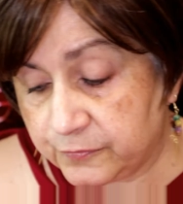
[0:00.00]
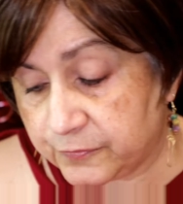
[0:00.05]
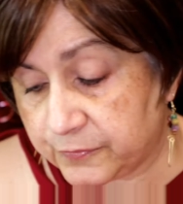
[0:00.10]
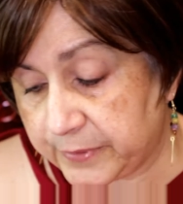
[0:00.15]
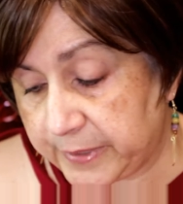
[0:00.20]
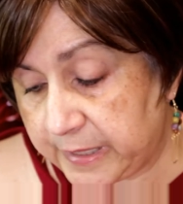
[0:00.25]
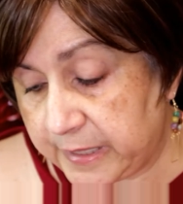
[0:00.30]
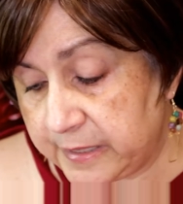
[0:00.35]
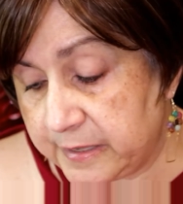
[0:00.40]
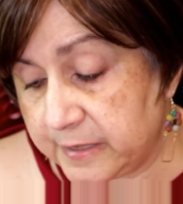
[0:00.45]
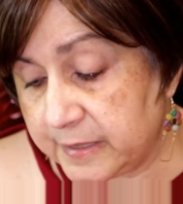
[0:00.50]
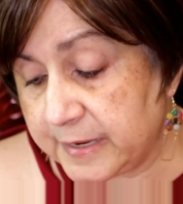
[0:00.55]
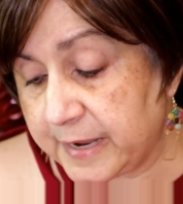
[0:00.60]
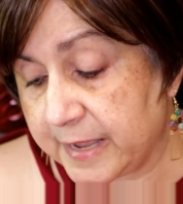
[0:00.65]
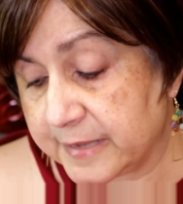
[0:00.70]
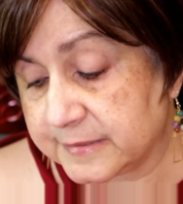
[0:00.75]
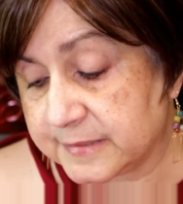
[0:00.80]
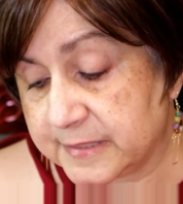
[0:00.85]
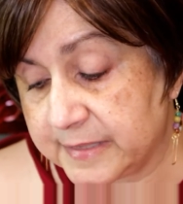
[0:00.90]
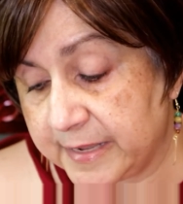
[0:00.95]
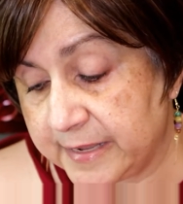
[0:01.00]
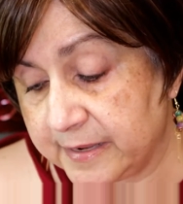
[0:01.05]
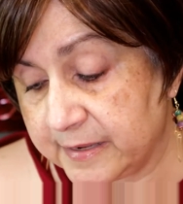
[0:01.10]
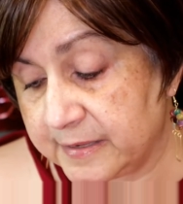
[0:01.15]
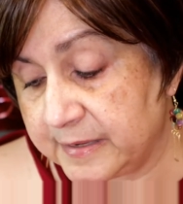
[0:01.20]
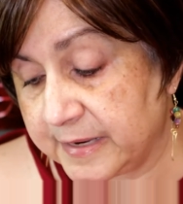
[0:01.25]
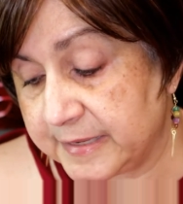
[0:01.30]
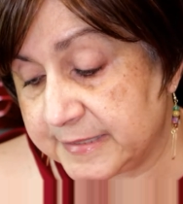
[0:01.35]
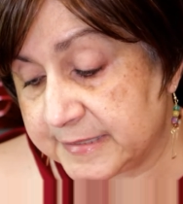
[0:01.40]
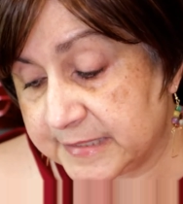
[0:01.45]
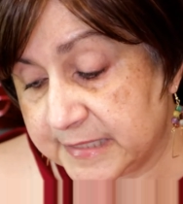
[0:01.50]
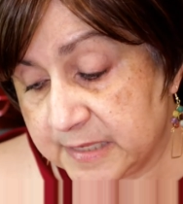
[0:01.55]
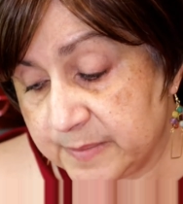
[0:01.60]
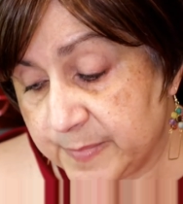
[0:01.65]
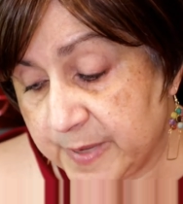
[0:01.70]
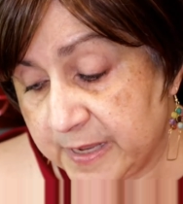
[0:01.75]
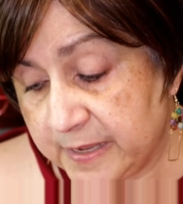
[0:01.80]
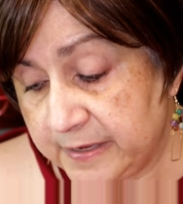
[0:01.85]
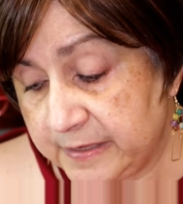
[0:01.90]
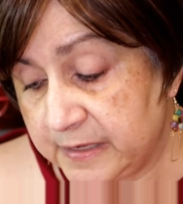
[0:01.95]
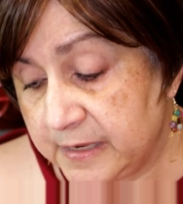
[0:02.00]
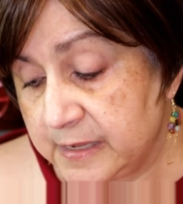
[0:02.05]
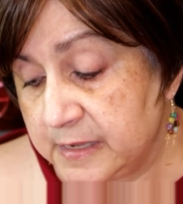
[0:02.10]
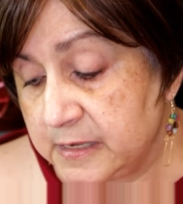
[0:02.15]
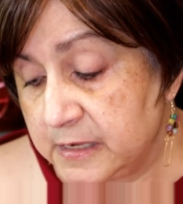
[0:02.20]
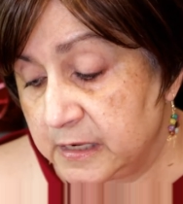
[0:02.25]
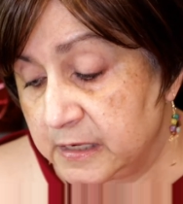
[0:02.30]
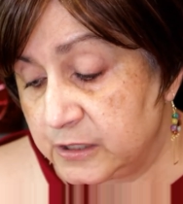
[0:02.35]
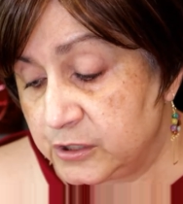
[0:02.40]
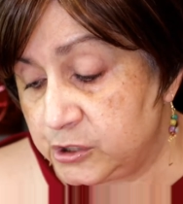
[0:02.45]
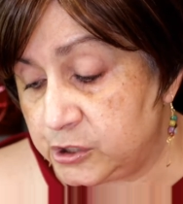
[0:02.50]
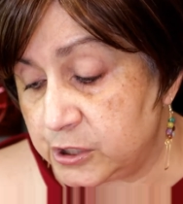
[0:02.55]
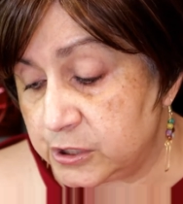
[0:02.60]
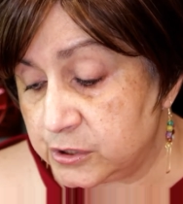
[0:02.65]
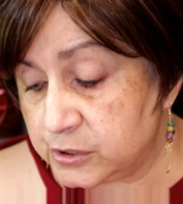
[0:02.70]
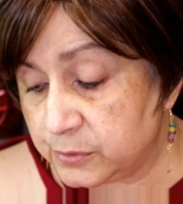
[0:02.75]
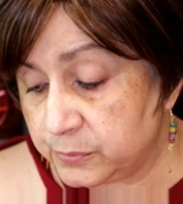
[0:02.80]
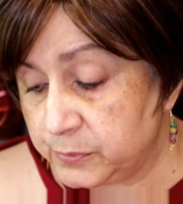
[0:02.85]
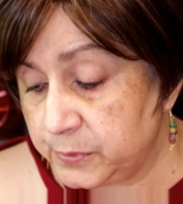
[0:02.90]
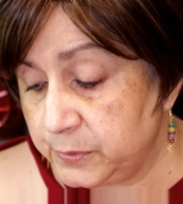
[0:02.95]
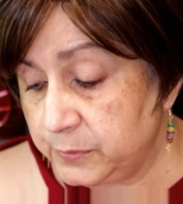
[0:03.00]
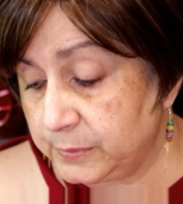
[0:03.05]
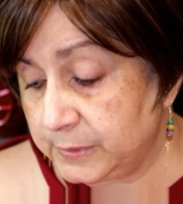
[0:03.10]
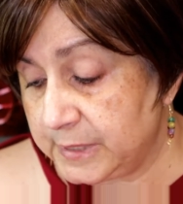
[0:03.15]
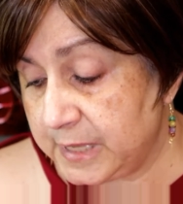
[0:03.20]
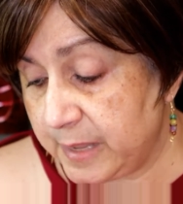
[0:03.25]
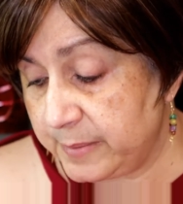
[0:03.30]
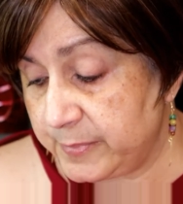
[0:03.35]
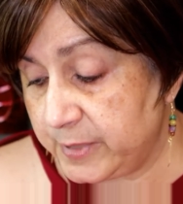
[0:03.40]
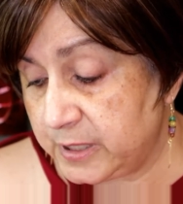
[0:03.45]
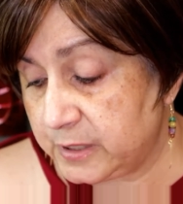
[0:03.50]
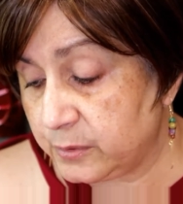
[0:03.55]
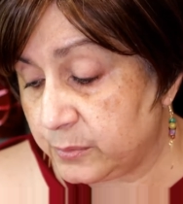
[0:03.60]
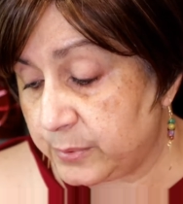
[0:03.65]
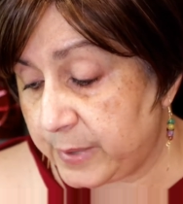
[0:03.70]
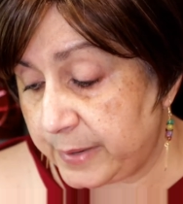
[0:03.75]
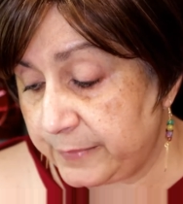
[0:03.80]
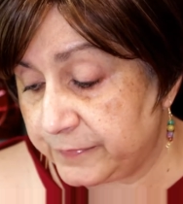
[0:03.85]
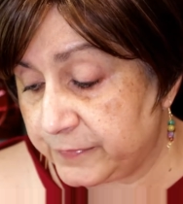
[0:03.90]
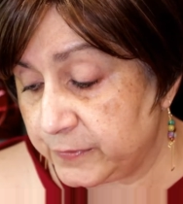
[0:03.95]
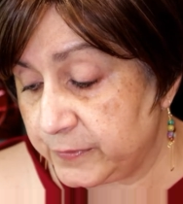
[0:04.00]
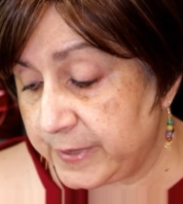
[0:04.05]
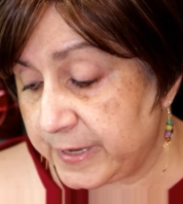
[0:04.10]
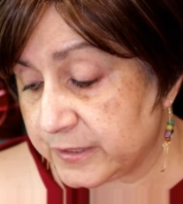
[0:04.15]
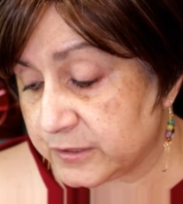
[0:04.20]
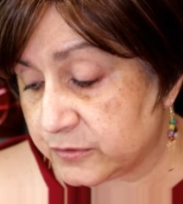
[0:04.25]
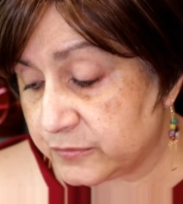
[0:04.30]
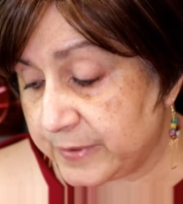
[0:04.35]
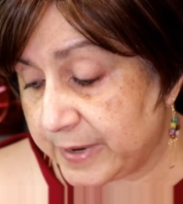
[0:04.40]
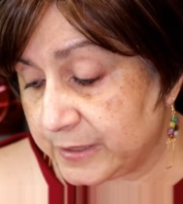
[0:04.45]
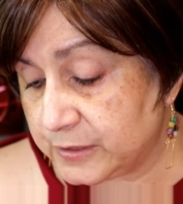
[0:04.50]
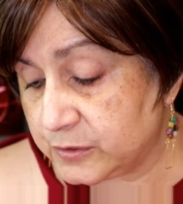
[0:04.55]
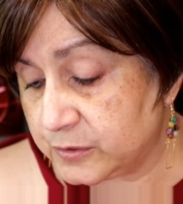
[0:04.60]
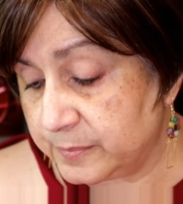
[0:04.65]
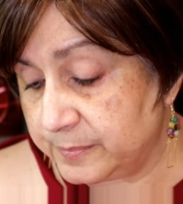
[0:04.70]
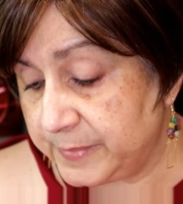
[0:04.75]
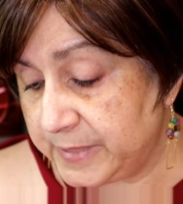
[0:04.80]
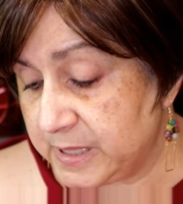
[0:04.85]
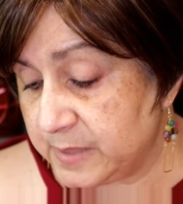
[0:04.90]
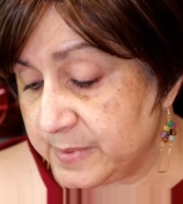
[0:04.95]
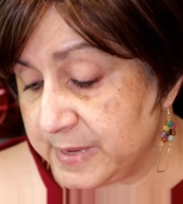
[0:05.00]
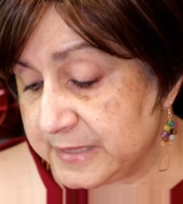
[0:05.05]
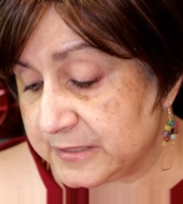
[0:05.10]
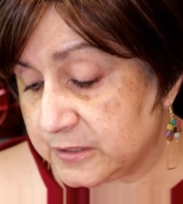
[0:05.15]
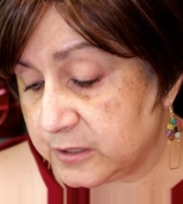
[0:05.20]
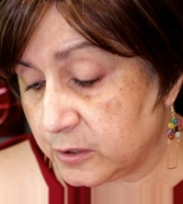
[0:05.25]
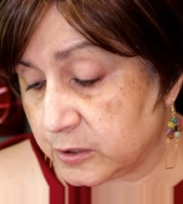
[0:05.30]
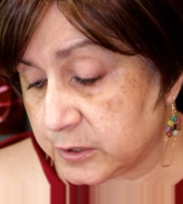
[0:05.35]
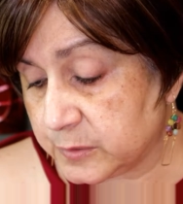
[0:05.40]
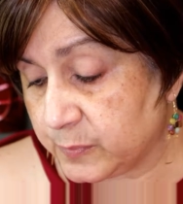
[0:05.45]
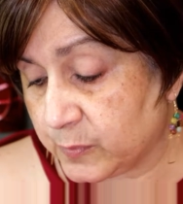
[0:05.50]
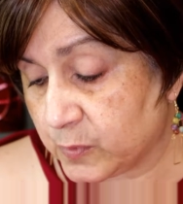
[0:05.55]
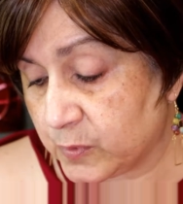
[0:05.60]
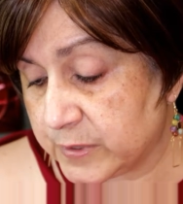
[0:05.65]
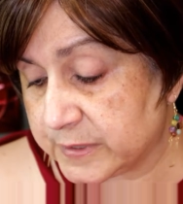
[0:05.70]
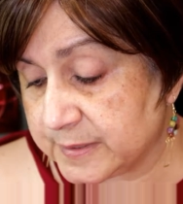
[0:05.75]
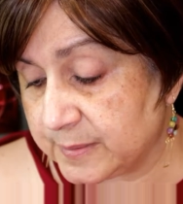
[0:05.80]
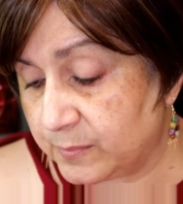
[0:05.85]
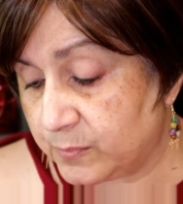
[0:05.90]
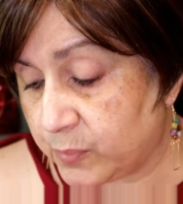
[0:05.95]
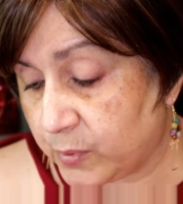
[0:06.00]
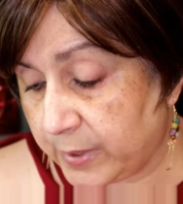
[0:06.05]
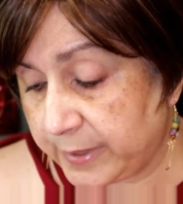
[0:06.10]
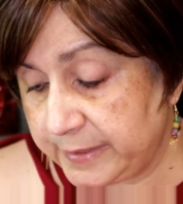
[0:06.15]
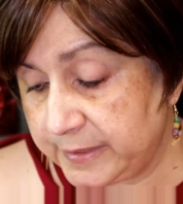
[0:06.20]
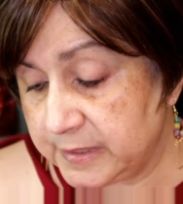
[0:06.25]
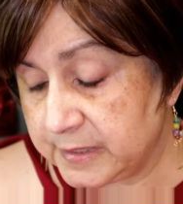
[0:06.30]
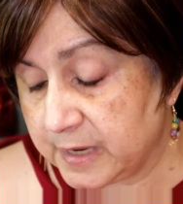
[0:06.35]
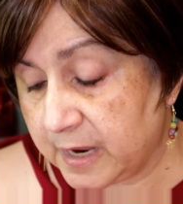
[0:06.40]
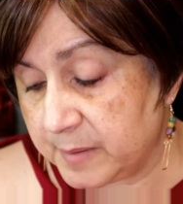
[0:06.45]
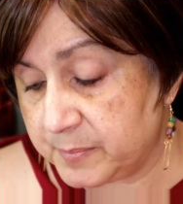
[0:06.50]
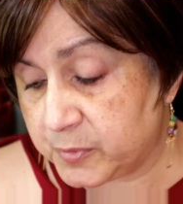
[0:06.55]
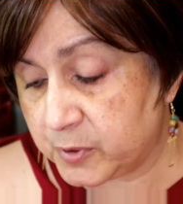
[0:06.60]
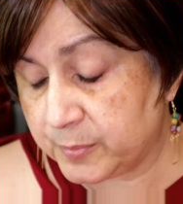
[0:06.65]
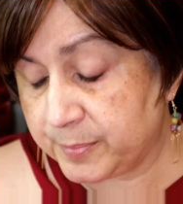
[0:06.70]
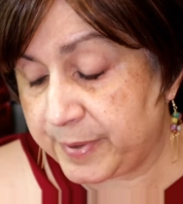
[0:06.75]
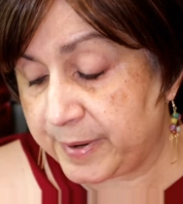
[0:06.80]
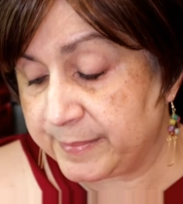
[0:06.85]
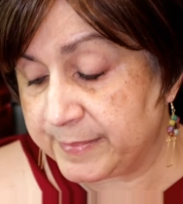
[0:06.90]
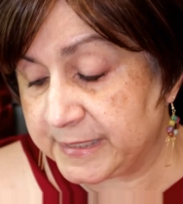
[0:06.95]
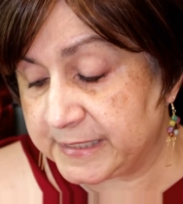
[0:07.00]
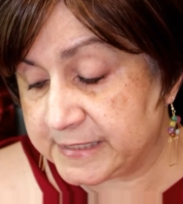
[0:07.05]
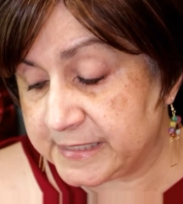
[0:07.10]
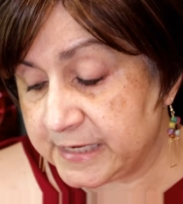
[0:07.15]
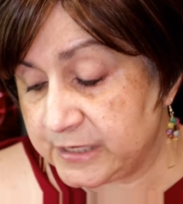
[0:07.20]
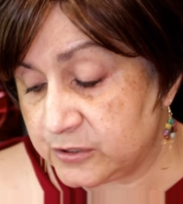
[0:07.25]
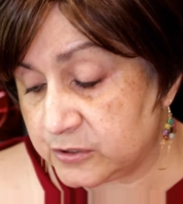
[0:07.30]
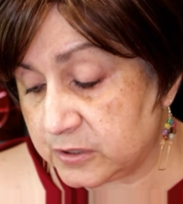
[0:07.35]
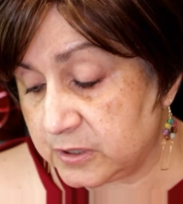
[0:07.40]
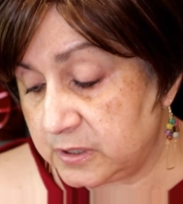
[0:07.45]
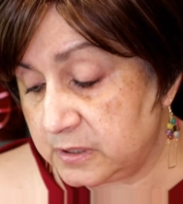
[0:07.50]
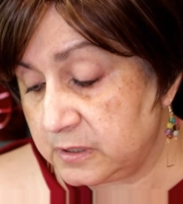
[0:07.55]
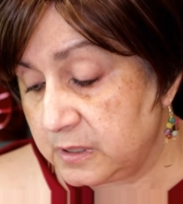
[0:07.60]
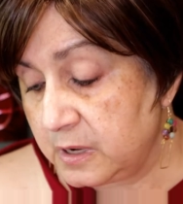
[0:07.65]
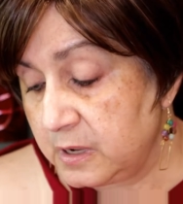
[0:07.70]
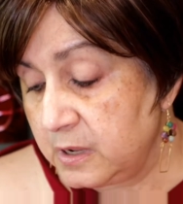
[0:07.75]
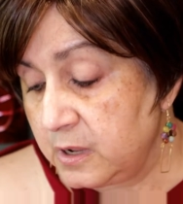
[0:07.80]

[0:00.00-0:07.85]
free. It has niacinamide, ginger root, lemon, grapefruit extract to minimize large pores and brighten hyperpigmentation,